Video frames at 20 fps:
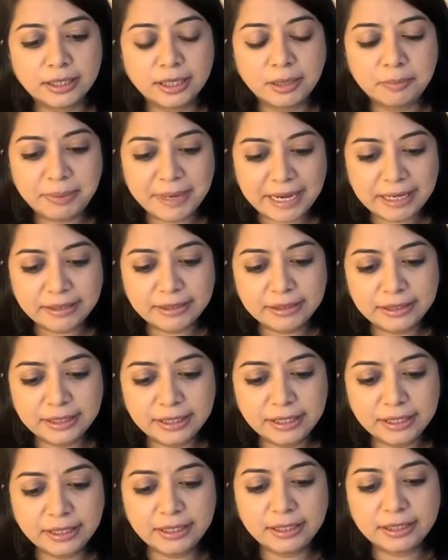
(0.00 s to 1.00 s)

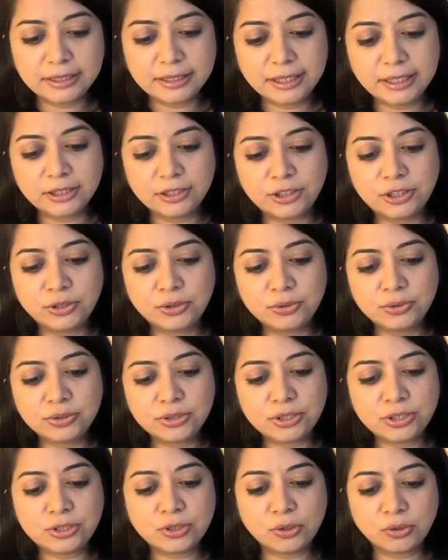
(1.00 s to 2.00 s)
Apparently, the
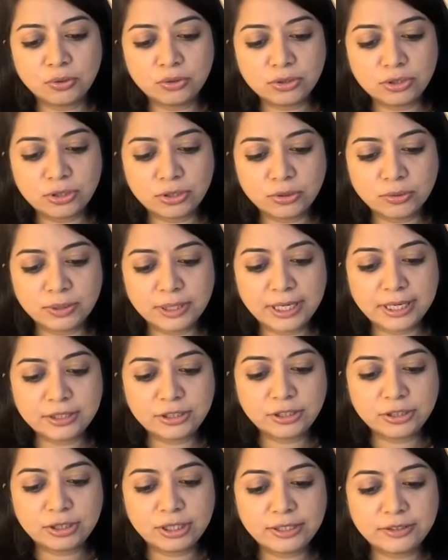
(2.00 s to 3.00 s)
accused also
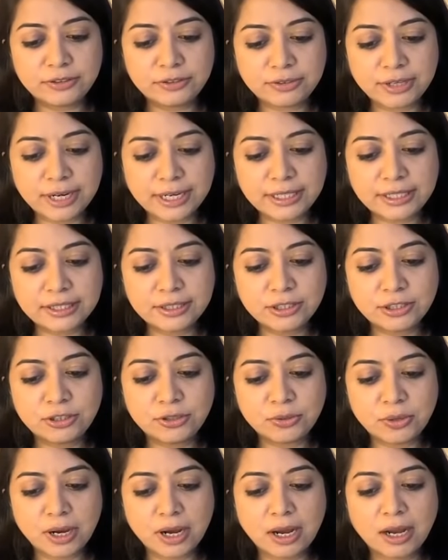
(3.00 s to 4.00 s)
allegedly threatened
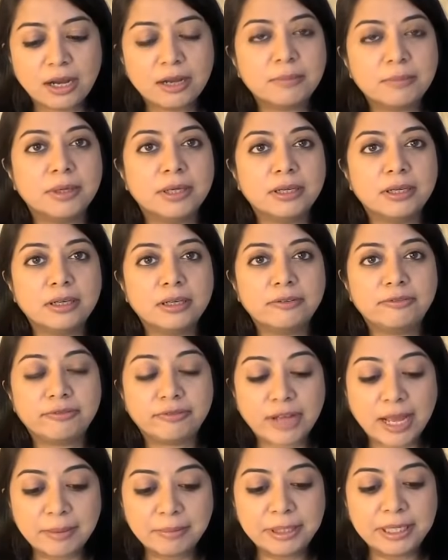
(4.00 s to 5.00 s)
to harm her
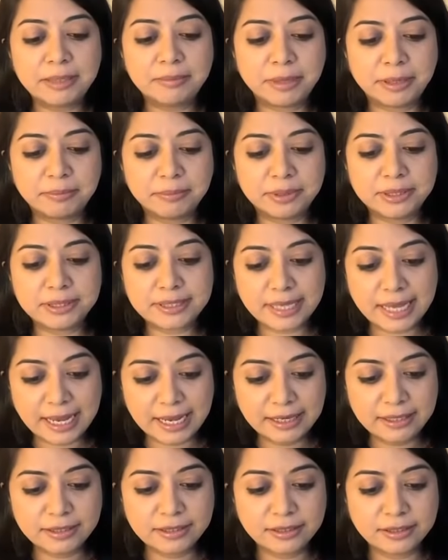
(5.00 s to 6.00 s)
family members
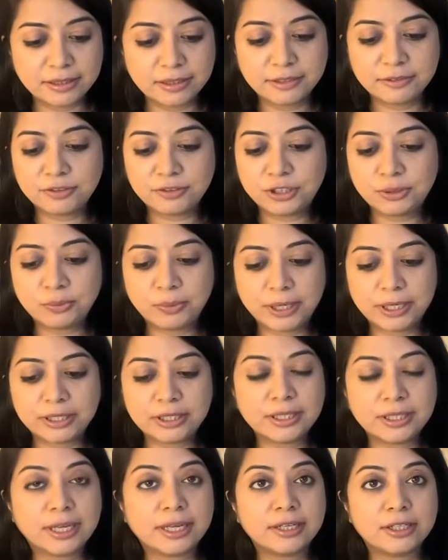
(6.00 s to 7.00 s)
and her if she
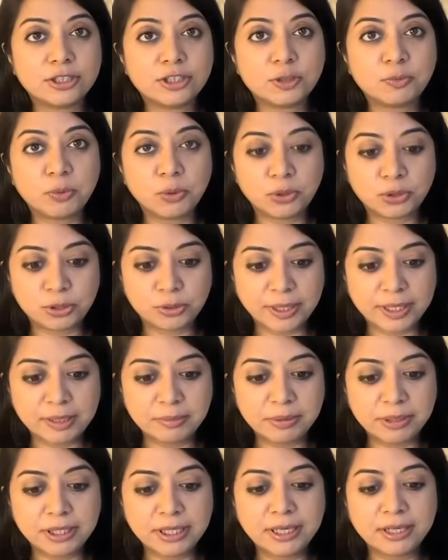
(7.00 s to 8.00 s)
went ahead and spoke to
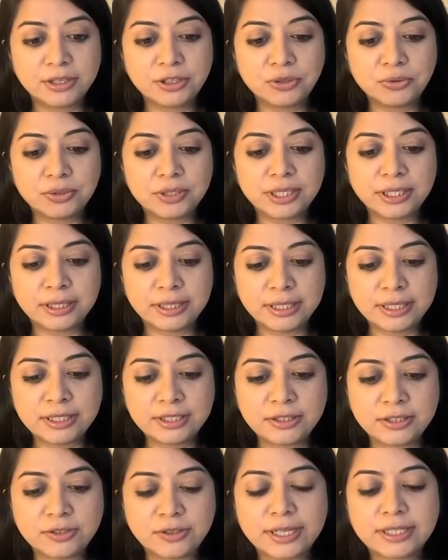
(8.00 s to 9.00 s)
anybody, and using
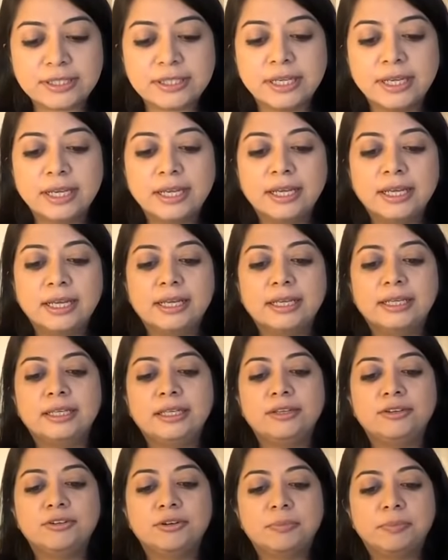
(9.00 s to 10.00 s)
these threats,
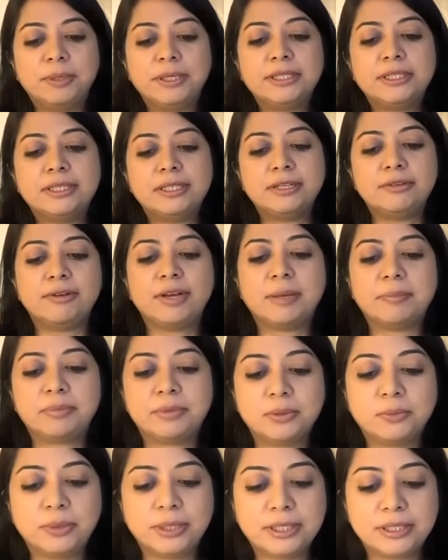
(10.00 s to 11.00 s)
he repeatedly
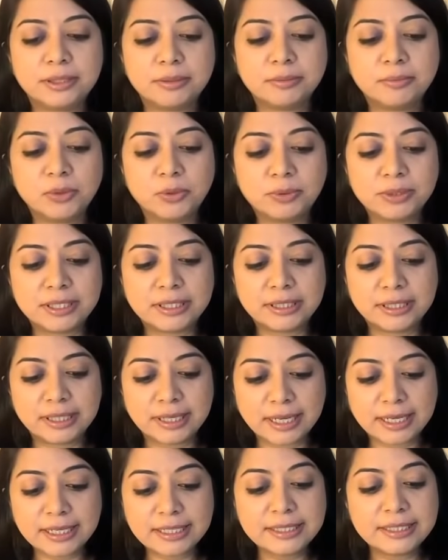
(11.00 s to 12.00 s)
raped the victim, who was in the
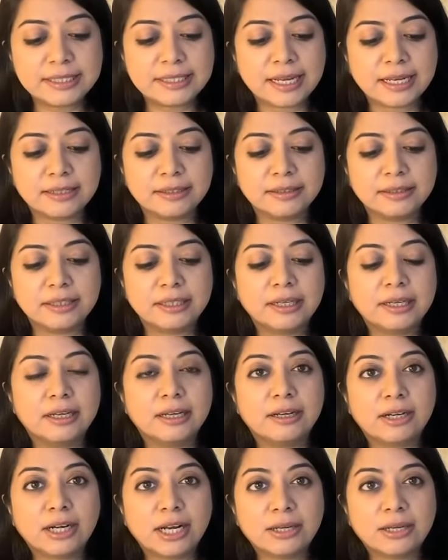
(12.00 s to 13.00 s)
ninth standard,
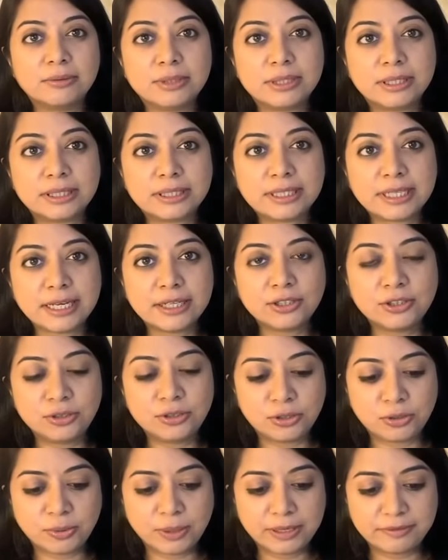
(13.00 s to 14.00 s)
around 10
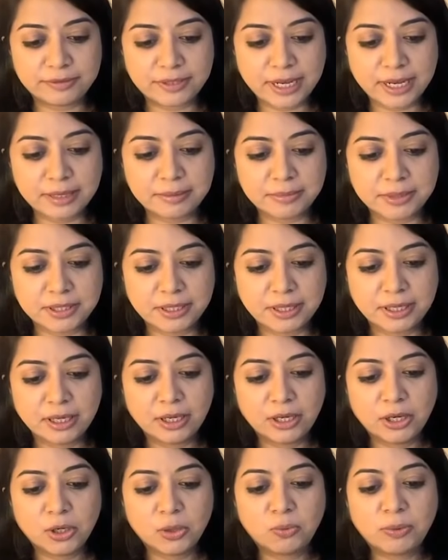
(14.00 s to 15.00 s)
to 12 times.
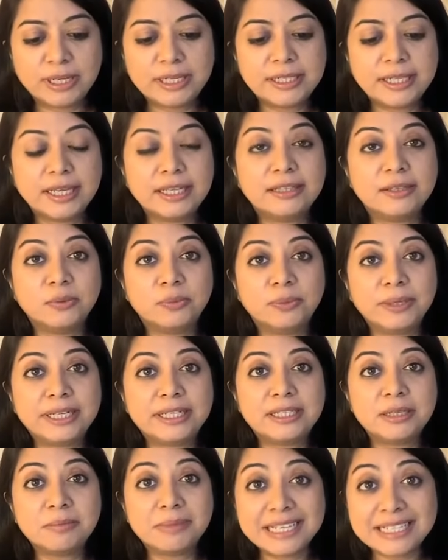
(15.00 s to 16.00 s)
One day, the
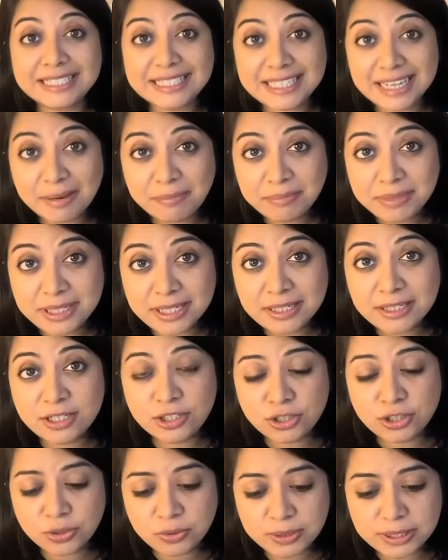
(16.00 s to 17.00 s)
victim attempted
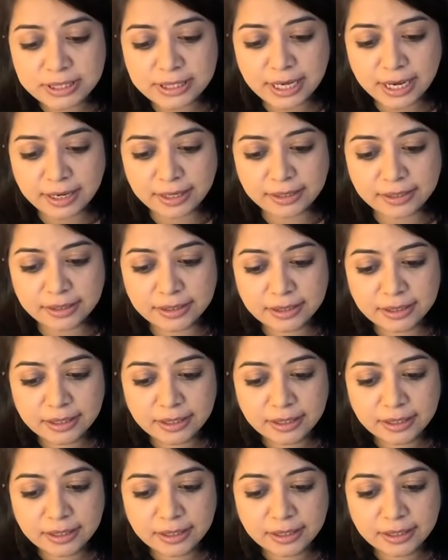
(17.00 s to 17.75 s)
suicide